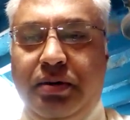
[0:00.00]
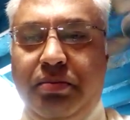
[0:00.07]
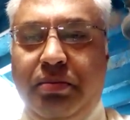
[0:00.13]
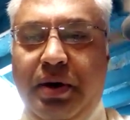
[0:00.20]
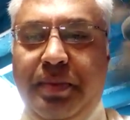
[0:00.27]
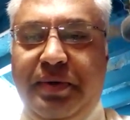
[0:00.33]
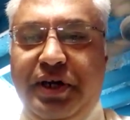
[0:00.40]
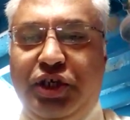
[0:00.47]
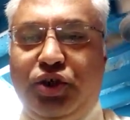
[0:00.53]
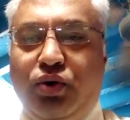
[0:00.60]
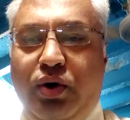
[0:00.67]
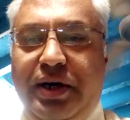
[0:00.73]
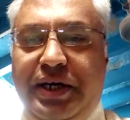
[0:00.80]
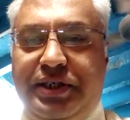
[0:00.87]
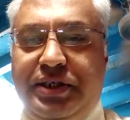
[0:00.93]
Memory
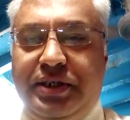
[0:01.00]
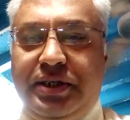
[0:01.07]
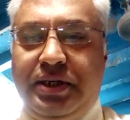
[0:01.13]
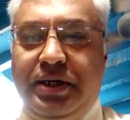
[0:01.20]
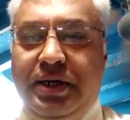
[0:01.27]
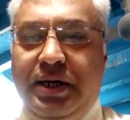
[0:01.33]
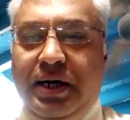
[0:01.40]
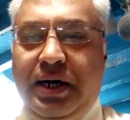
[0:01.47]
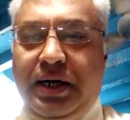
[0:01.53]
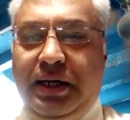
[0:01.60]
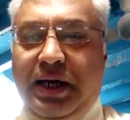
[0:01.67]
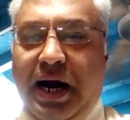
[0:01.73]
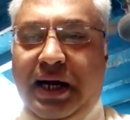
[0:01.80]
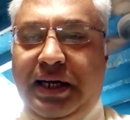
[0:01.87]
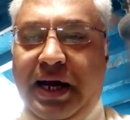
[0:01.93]
storage.
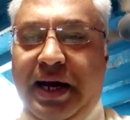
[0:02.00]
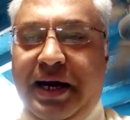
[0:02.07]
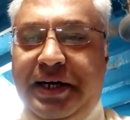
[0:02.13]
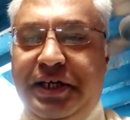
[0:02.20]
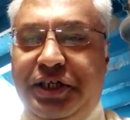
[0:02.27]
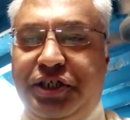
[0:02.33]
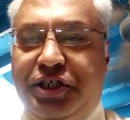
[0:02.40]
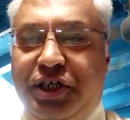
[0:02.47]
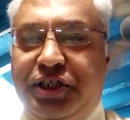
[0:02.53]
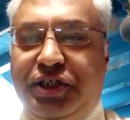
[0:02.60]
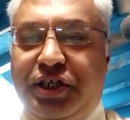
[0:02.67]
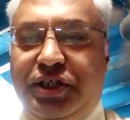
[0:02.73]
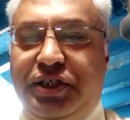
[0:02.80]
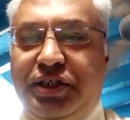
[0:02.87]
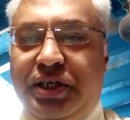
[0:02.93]
Data and
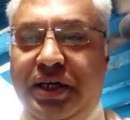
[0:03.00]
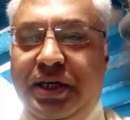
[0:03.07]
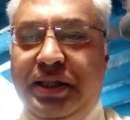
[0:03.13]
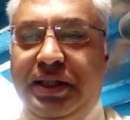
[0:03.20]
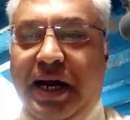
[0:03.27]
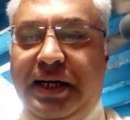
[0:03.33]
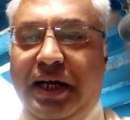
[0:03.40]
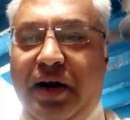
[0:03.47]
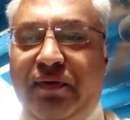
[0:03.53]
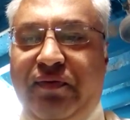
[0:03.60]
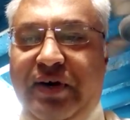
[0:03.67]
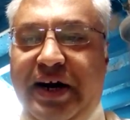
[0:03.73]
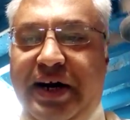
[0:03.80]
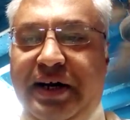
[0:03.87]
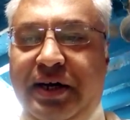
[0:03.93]
instructions that are
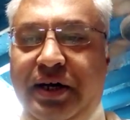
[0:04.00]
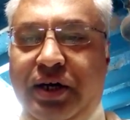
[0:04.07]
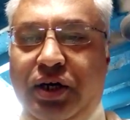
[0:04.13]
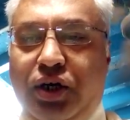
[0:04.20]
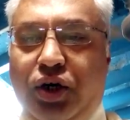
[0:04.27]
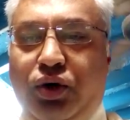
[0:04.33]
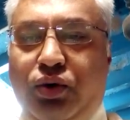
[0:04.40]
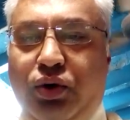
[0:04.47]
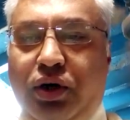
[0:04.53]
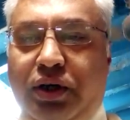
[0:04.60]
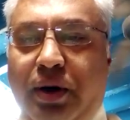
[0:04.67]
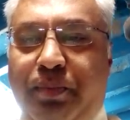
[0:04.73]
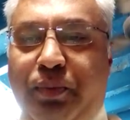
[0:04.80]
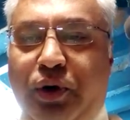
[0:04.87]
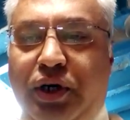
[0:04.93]
fed into a
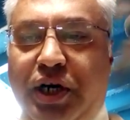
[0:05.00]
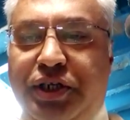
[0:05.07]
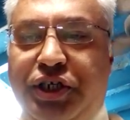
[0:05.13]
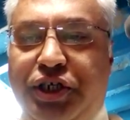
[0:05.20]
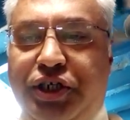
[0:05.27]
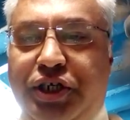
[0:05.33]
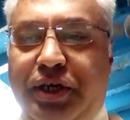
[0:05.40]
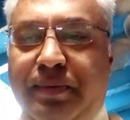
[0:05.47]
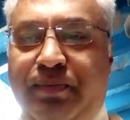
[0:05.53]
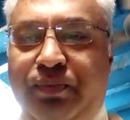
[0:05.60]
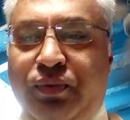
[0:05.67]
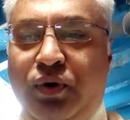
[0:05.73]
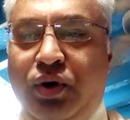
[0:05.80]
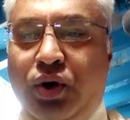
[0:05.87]
computer system